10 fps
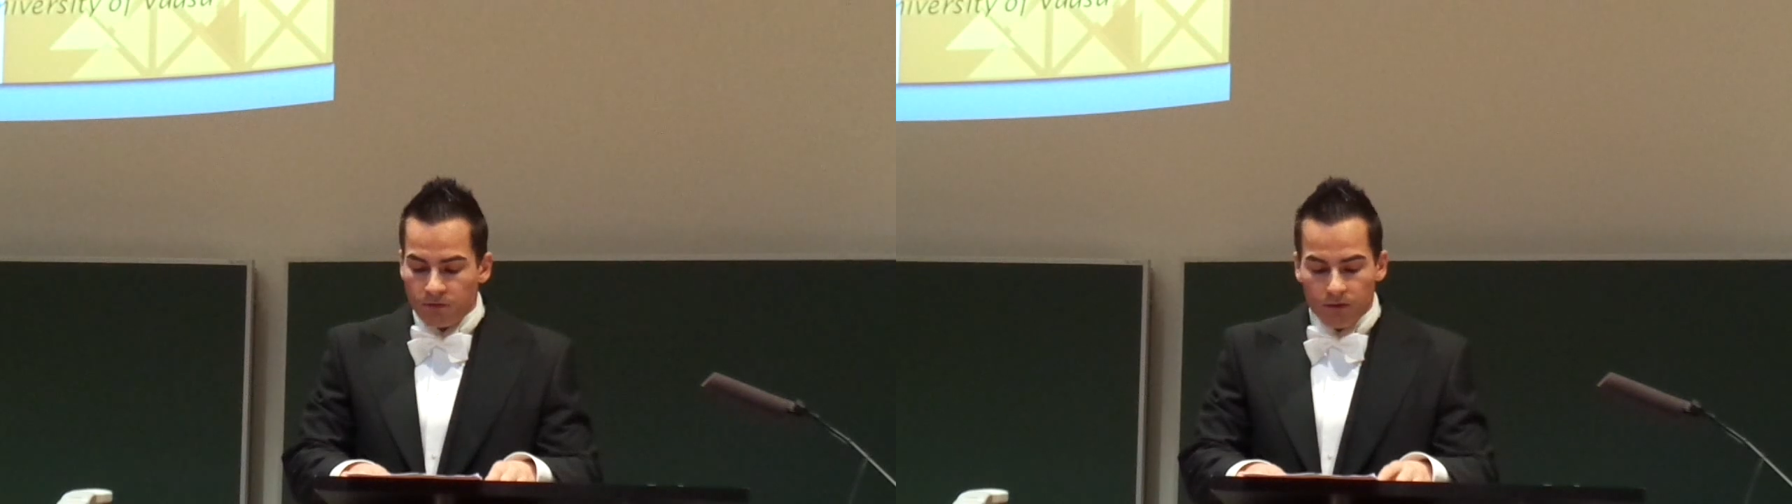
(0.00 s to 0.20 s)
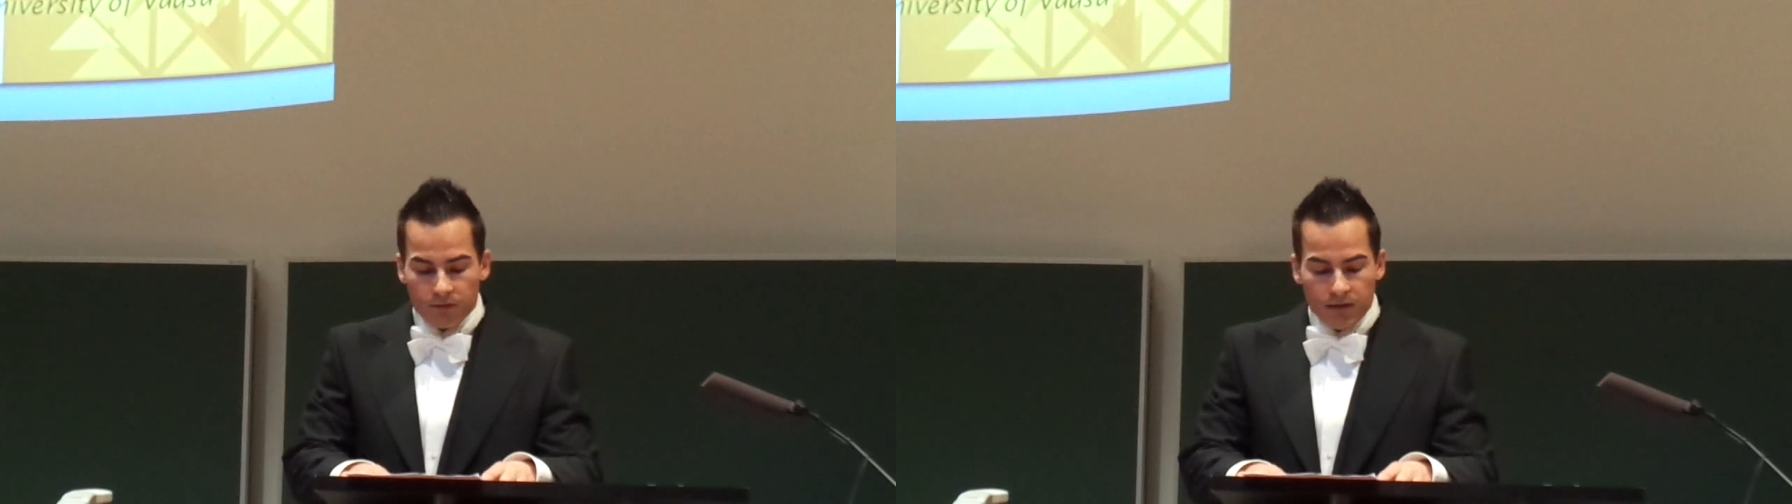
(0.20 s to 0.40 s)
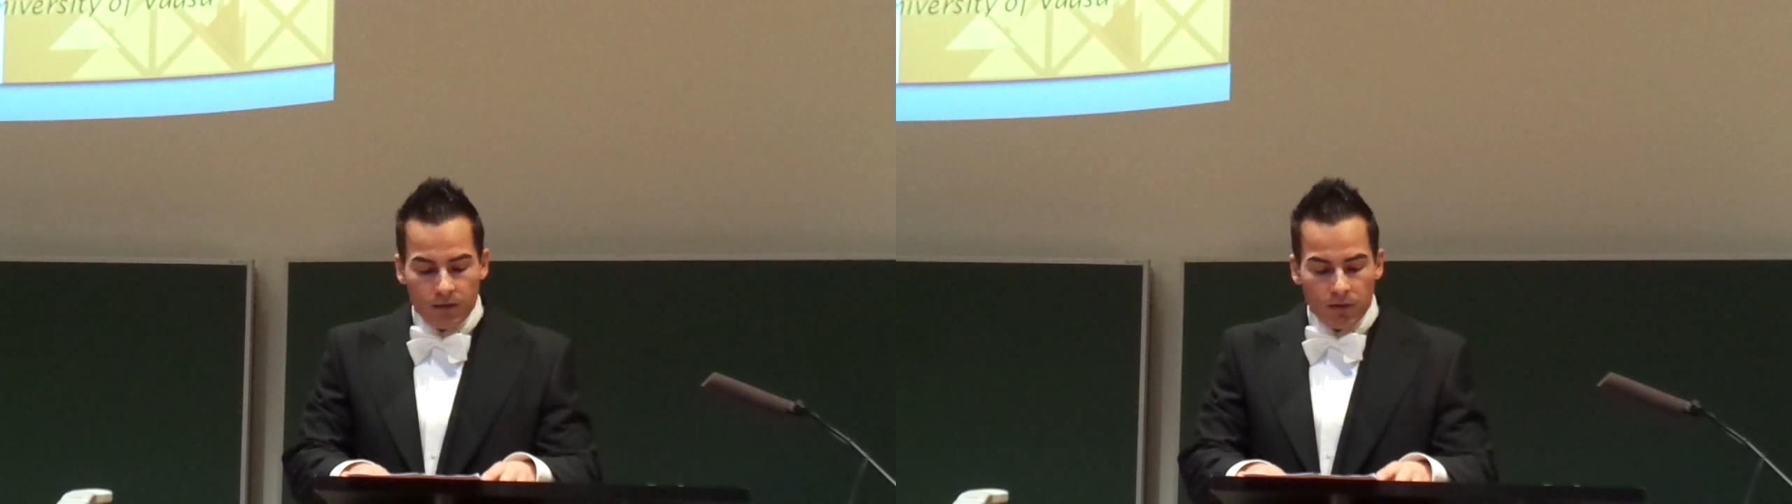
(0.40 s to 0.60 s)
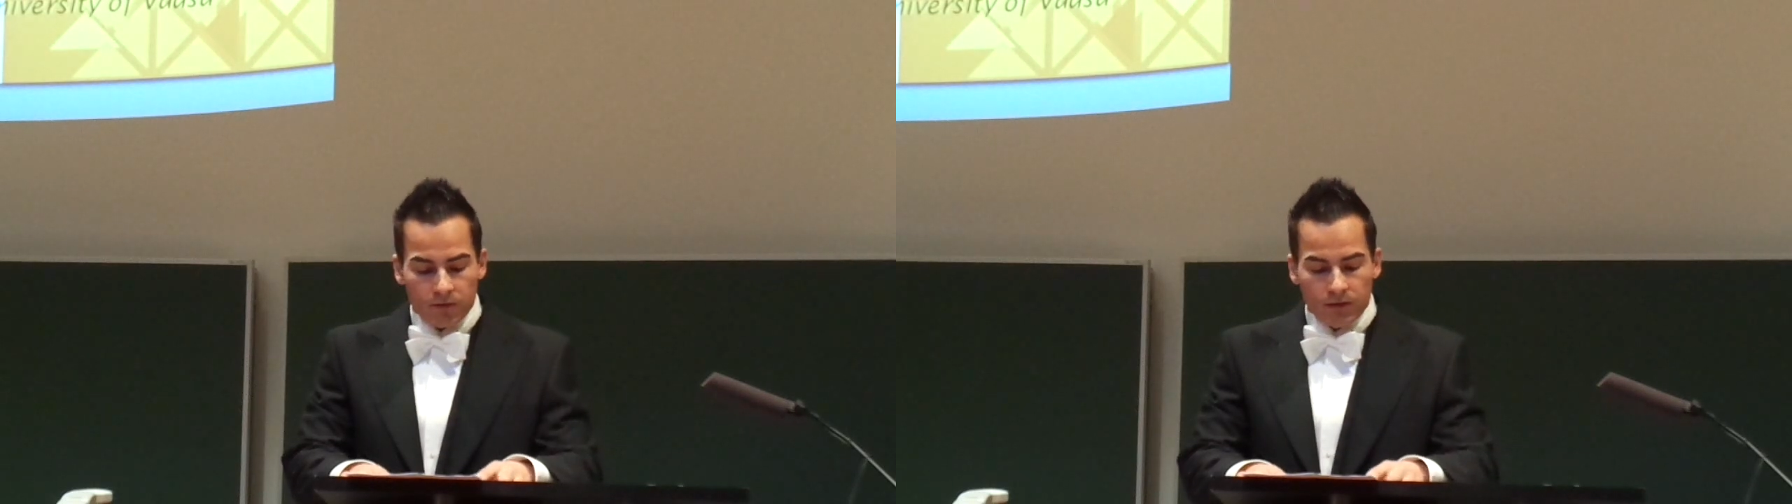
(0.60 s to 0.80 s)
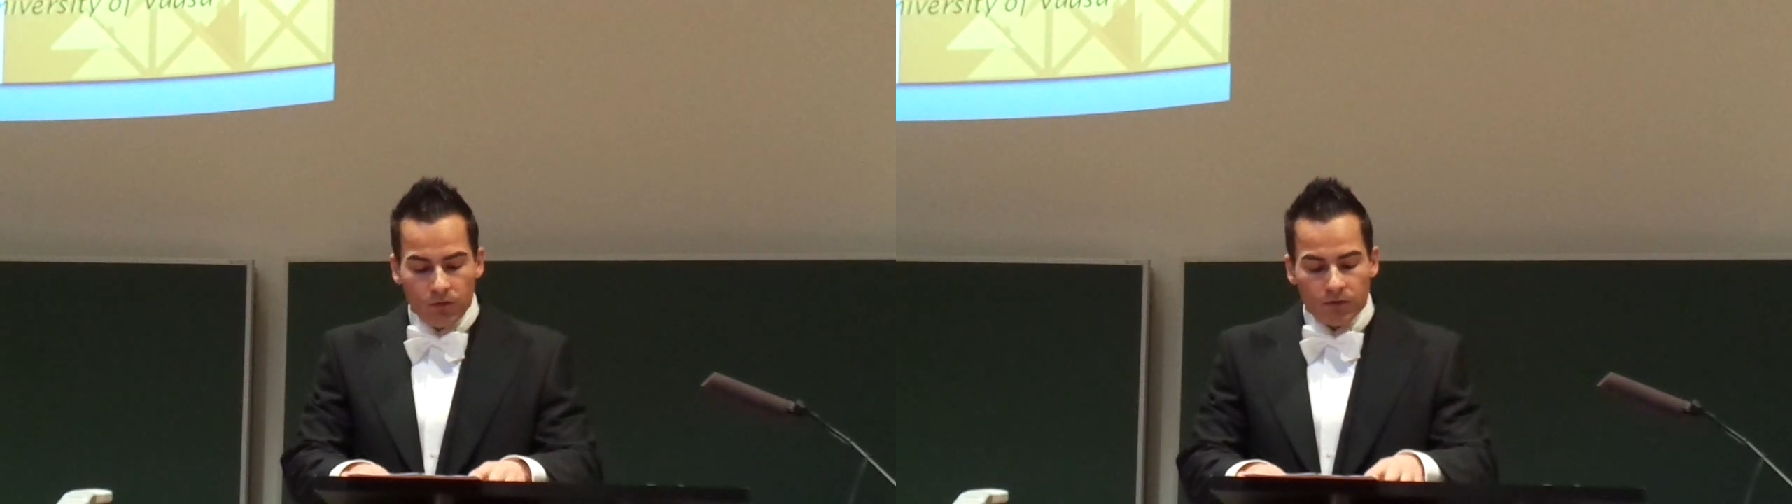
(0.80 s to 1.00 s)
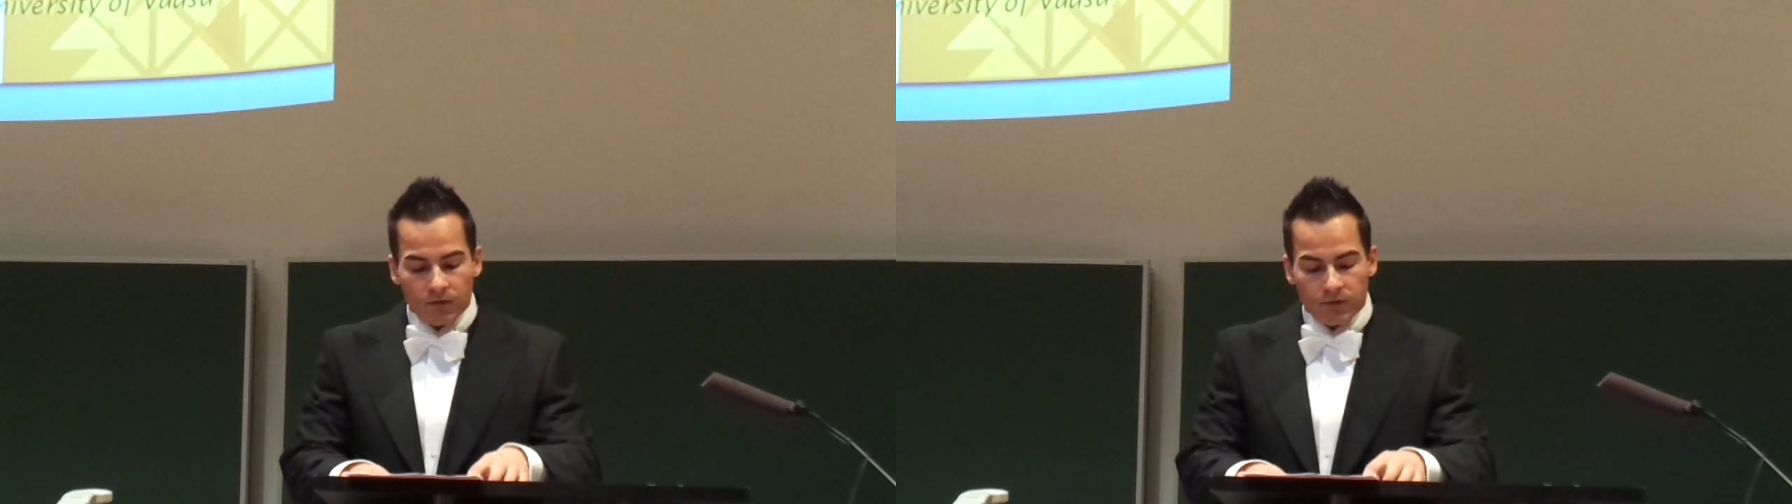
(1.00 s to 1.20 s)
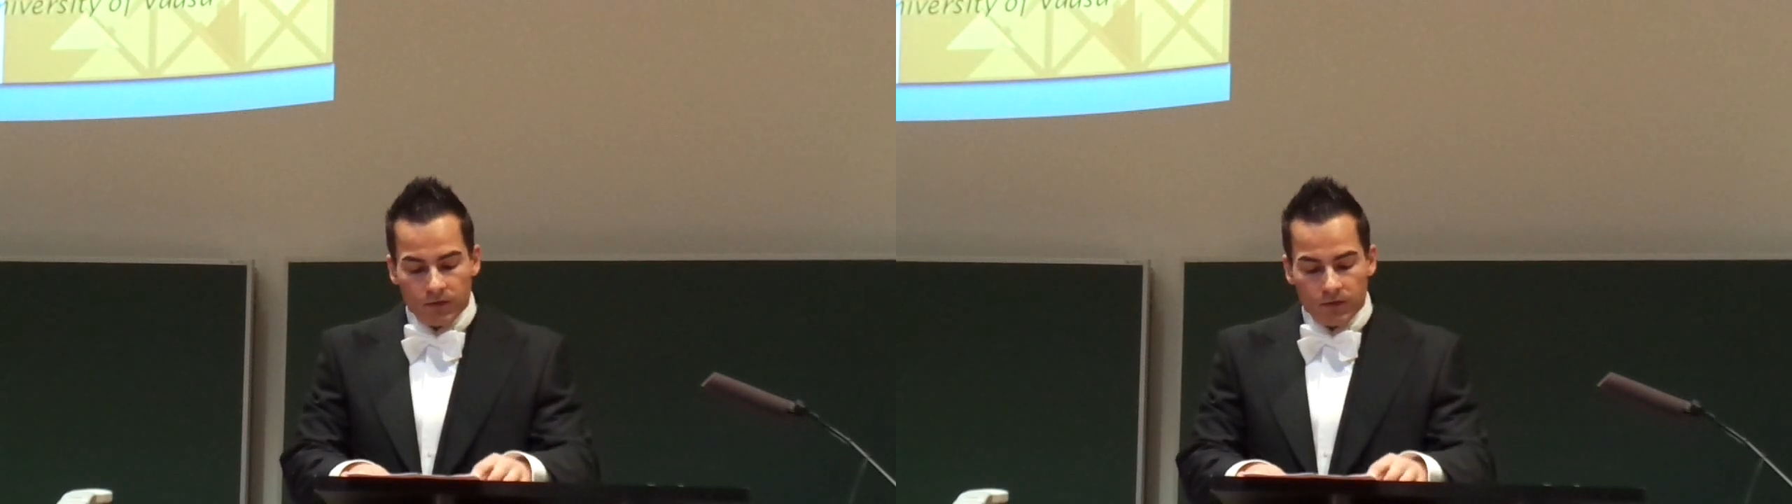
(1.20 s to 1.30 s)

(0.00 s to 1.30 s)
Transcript: and sell past losers.